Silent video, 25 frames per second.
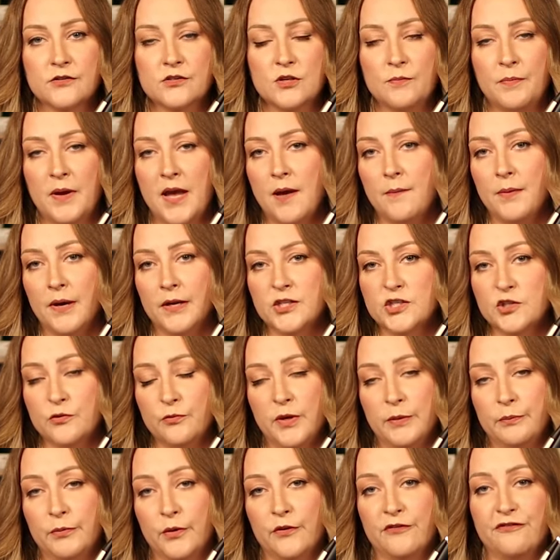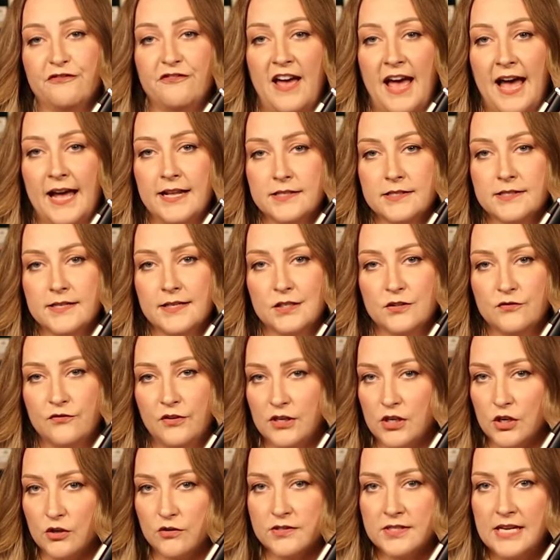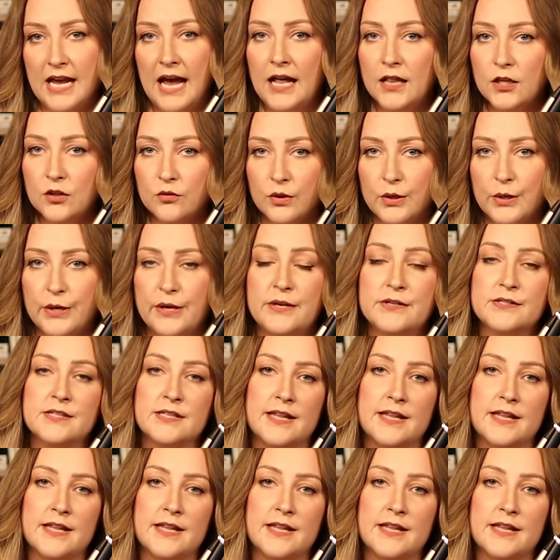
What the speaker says: to pay a bunch of people fat six-figure salaries,